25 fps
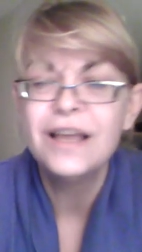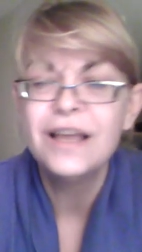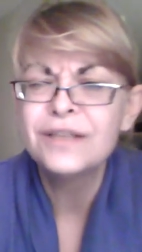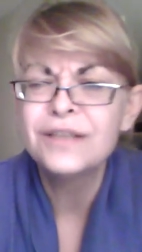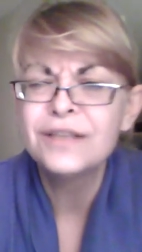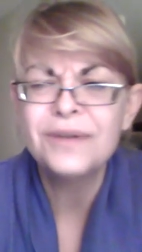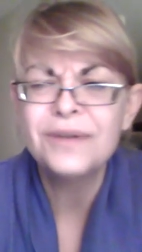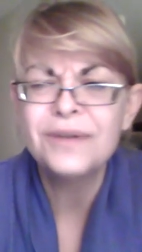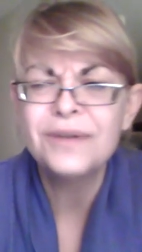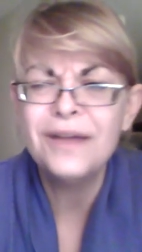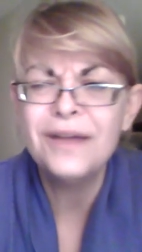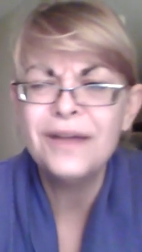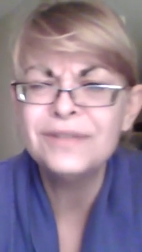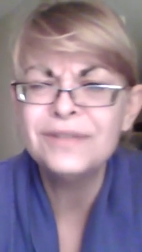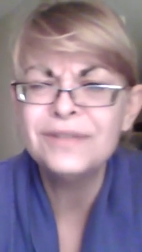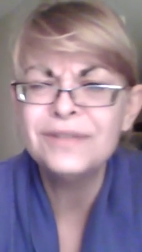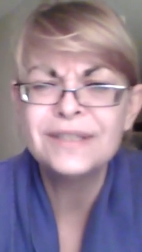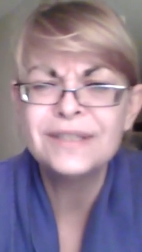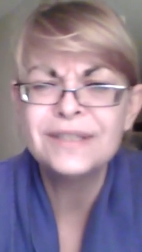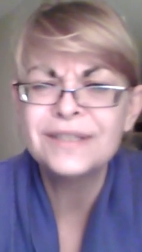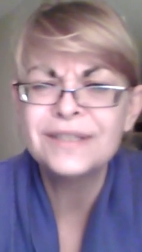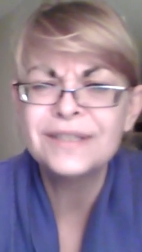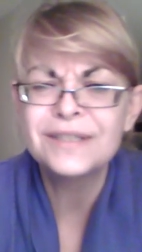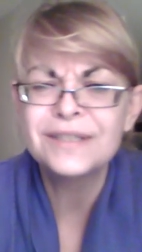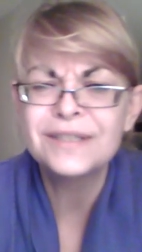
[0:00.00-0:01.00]
So how is the
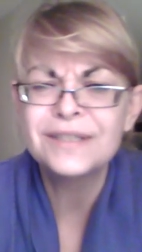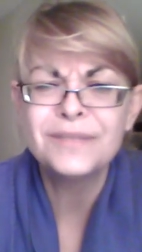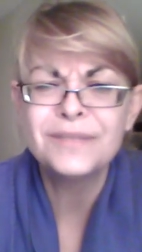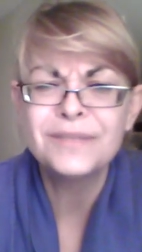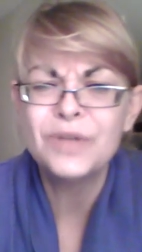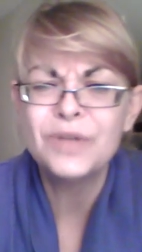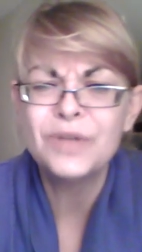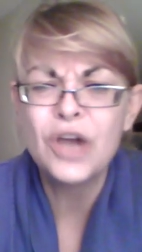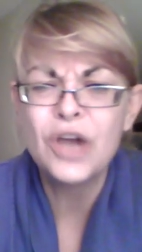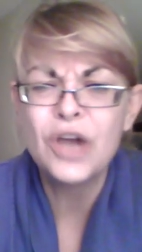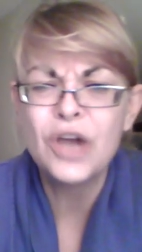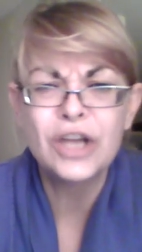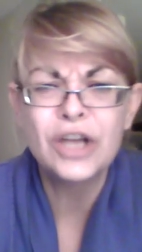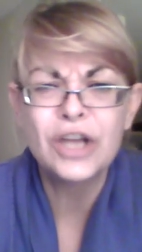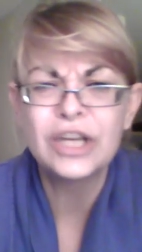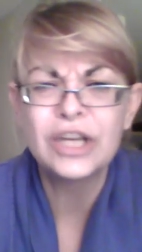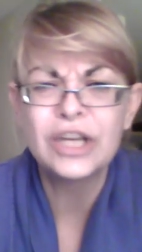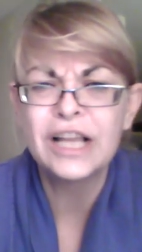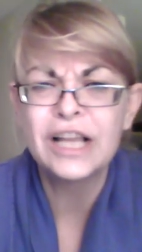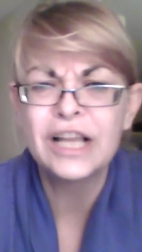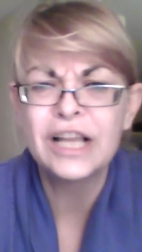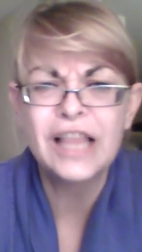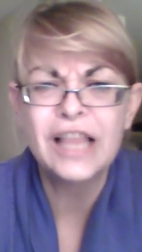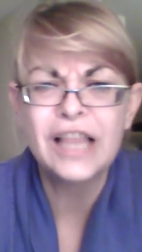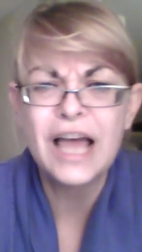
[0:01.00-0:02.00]
system not going to
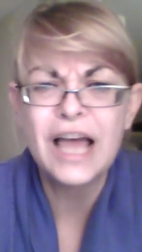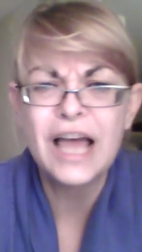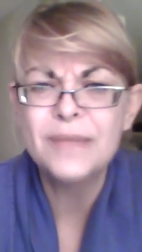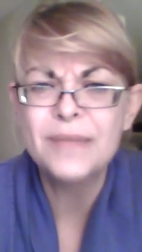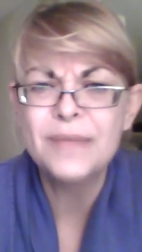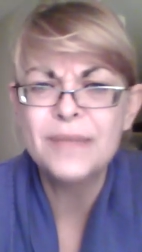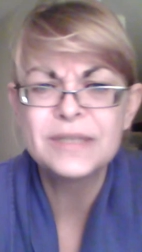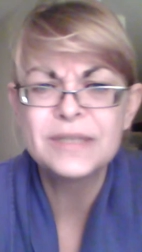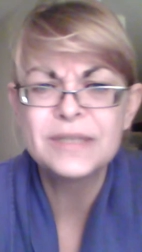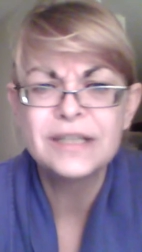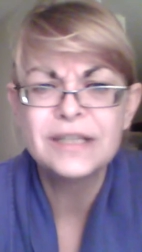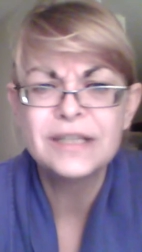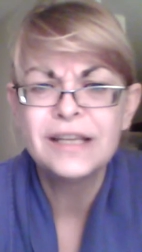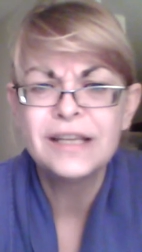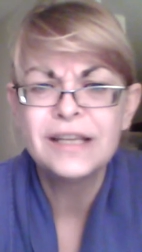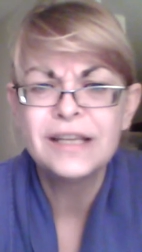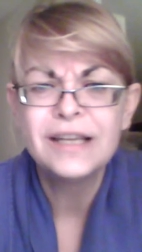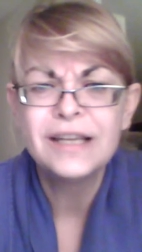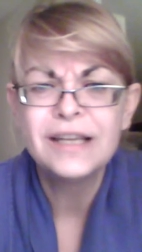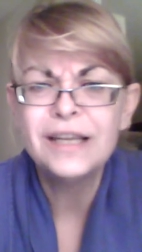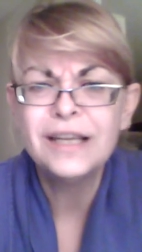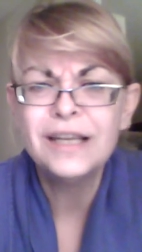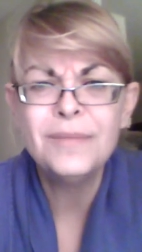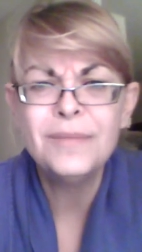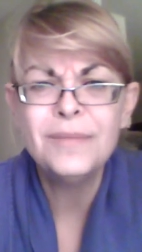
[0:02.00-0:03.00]
collapse?
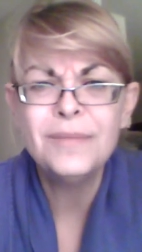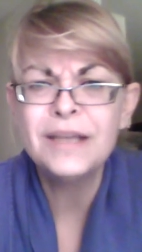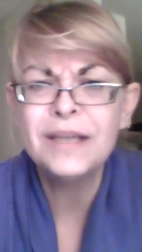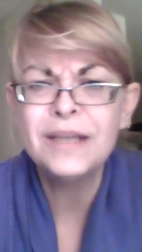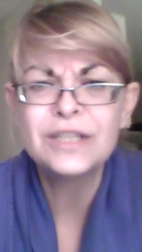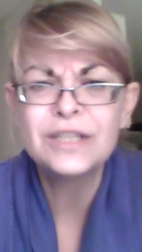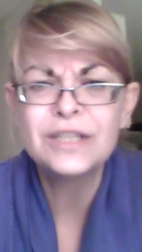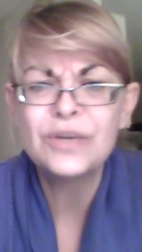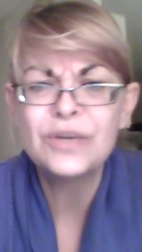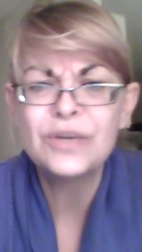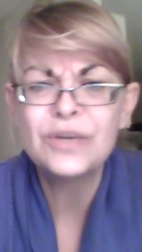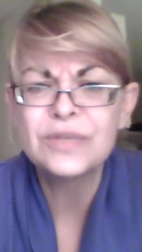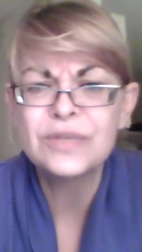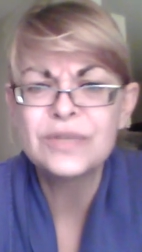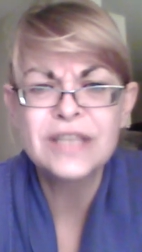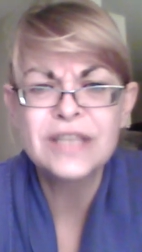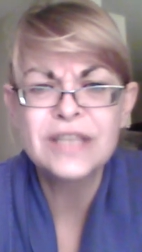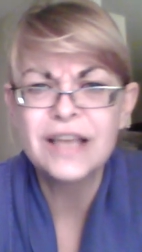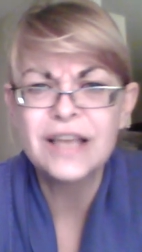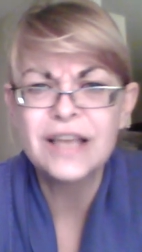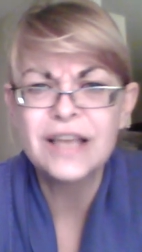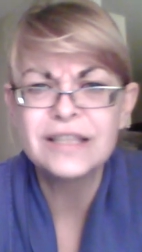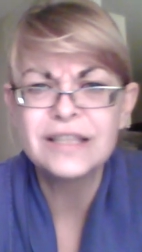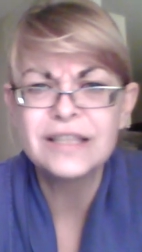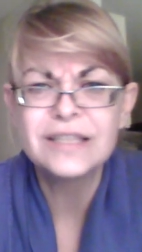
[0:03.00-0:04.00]
It makes no
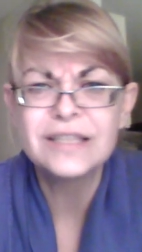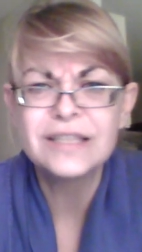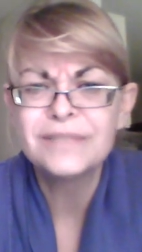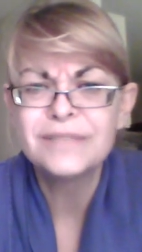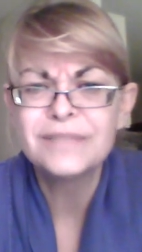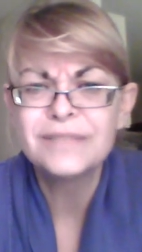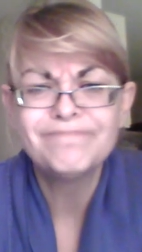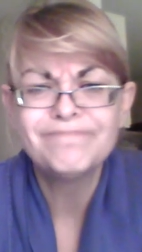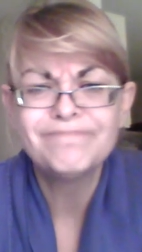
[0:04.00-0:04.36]
sense.